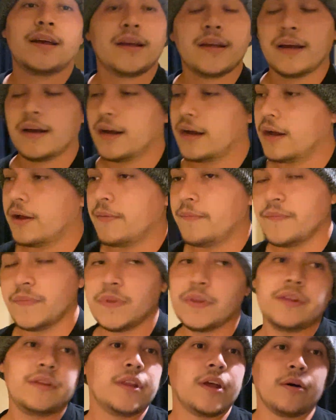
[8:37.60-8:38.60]

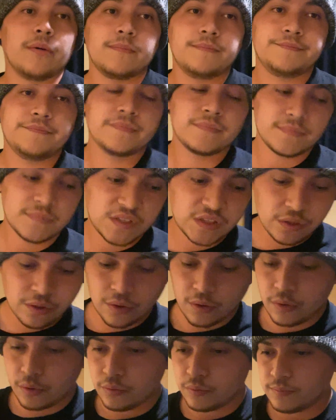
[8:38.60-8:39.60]
No.
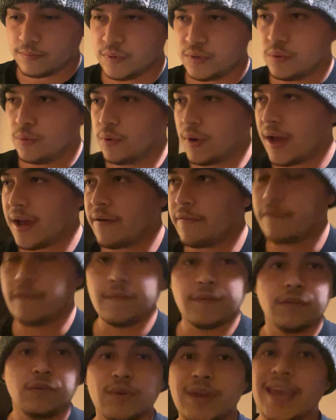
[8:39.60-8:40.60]
So
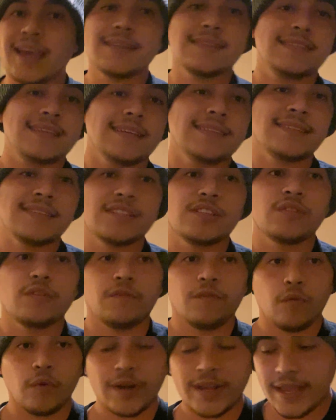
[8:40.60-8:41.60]
you can't test until
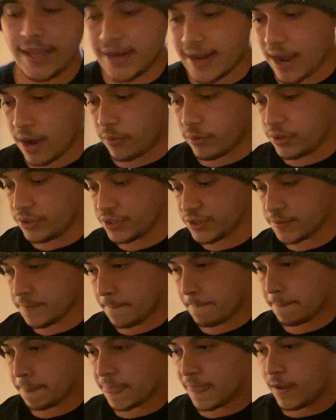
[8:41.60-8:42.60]
48 hours,
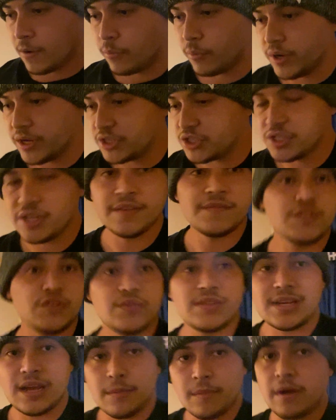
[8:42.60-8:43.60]
which gives you
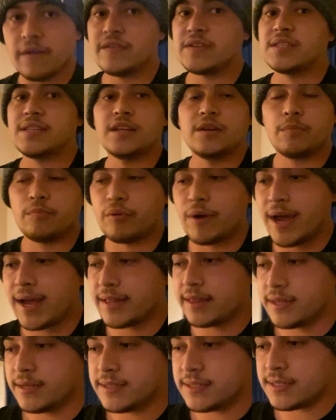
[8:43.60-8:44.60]
time obviously to
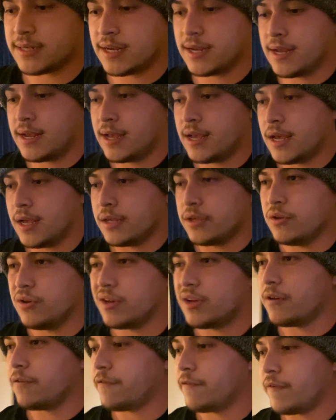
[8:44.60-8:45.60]
practice. You
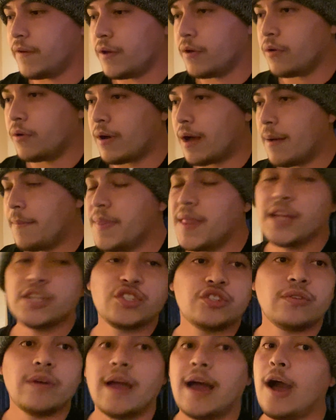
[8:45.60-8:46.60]
could fail. I'm not
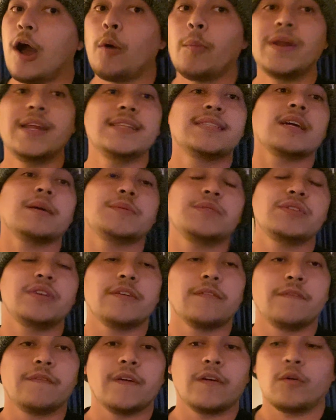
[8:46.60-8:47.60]
sure how many times you
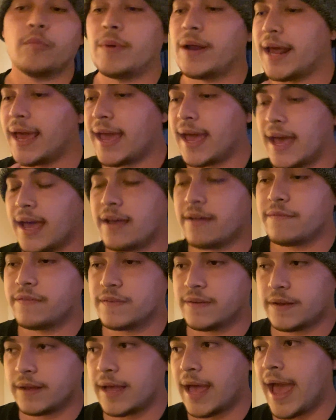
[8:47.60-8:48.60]
can fail, but I
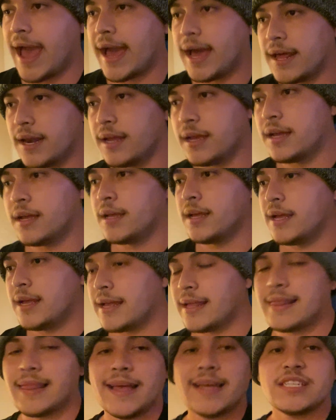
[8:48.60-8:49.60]
have had
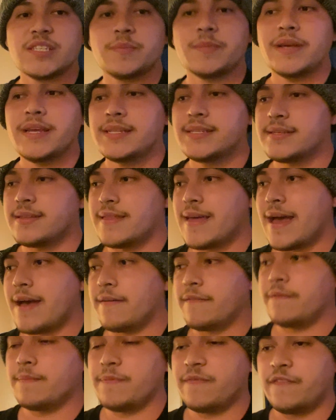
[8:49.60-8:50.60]
classmates
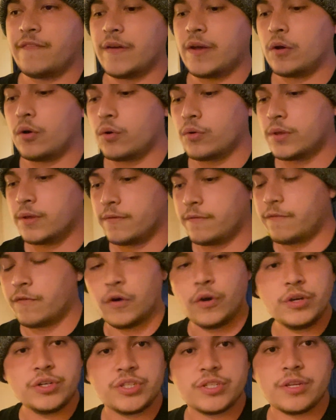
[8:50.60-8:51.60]
that failed
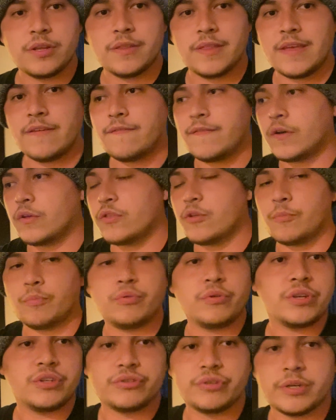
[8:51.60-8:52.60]
first. They failed their
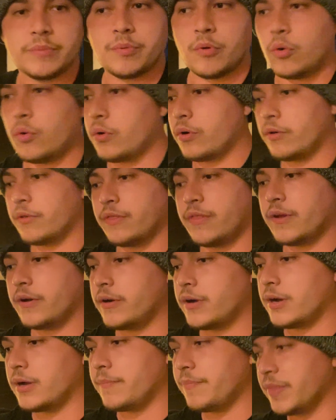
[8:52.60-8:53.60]
pre-trip or
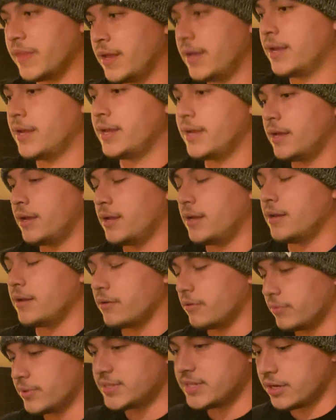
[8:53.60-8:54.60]
their
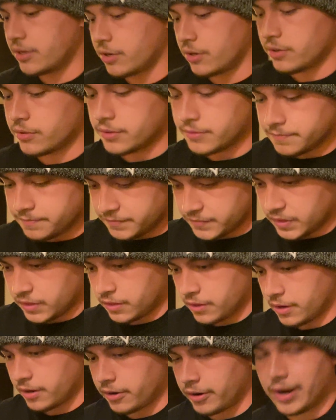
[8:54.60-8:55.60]
what's it called,
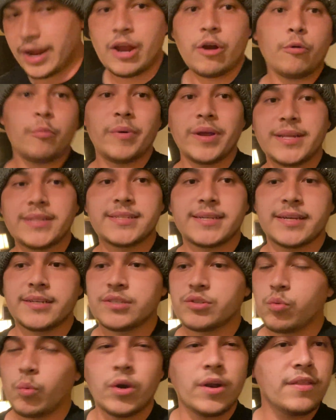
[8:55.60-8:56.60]
their air brake
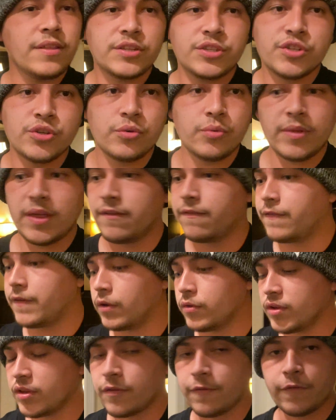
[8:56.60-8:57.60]
test. One of the two, they
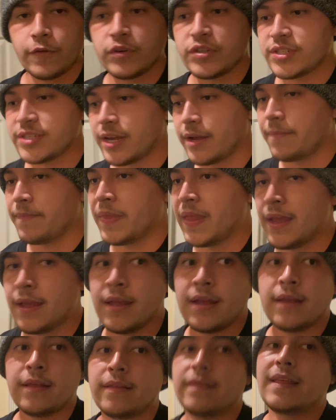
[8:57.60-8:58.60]
failed it the first time.
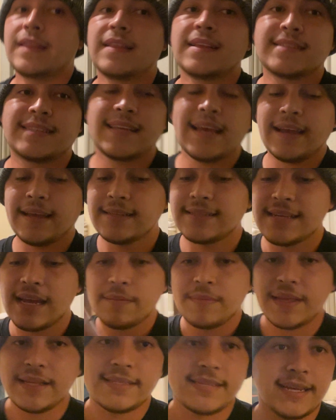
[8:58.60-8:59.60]
Then the second
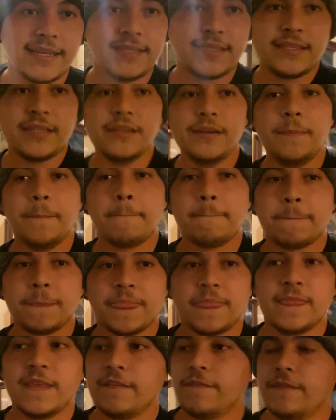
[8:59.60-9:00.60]
time they tested,
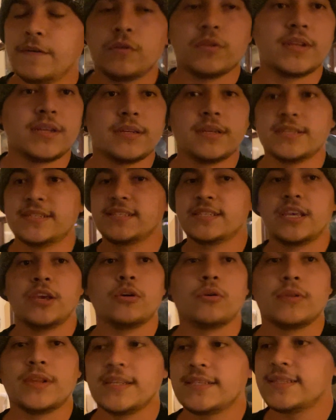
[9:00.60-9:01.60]
they failed a
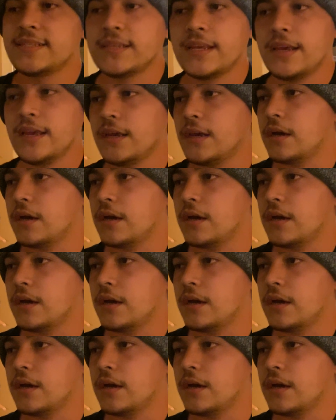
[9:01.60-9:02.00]
skill, let's say